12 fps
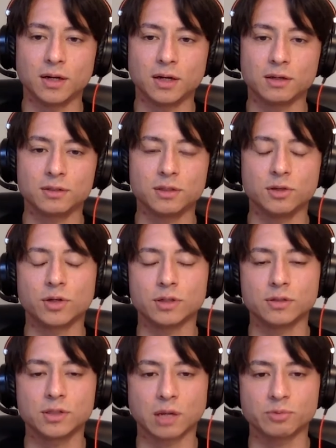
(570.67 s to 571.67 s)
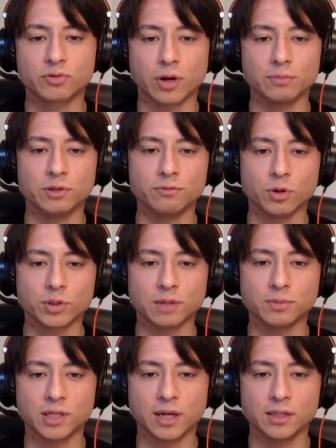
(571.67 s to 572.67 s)
you could subscribe to
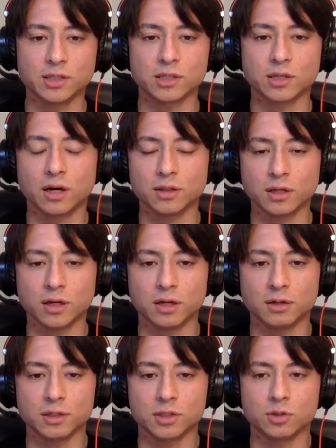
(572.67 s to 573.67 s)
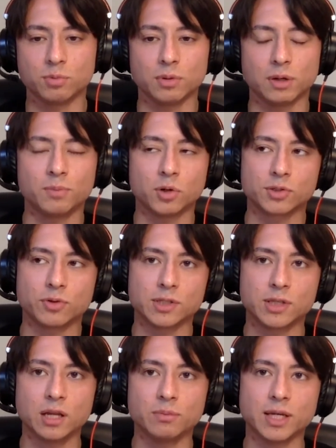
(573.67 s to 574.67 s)
real-time changes on the
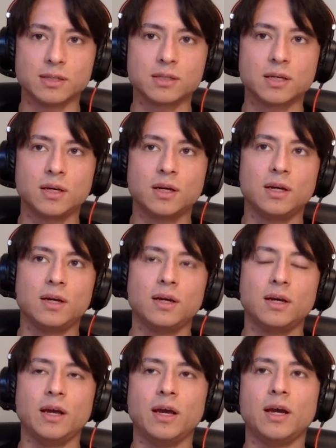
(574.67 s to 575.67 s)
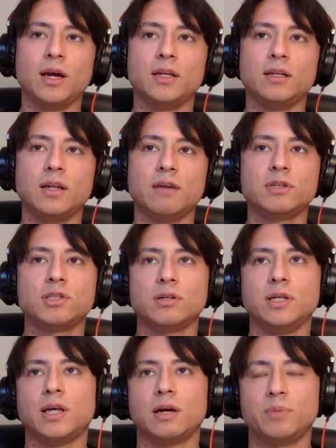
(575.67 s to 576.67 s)
Postgres database. And
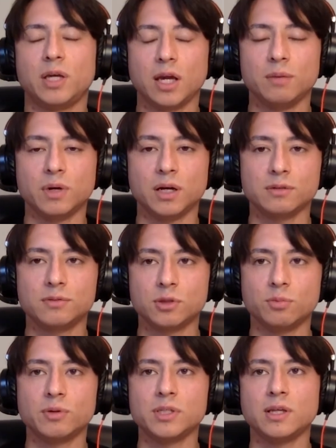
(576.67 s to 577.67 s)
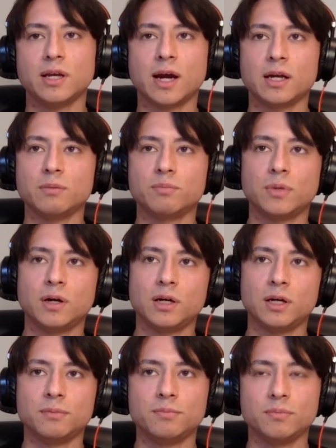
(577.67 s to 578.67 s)
eventually that became Supabase. They added
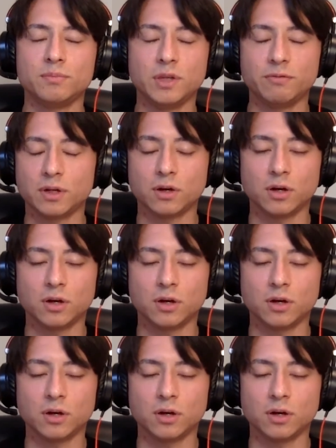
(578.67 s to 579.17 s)
different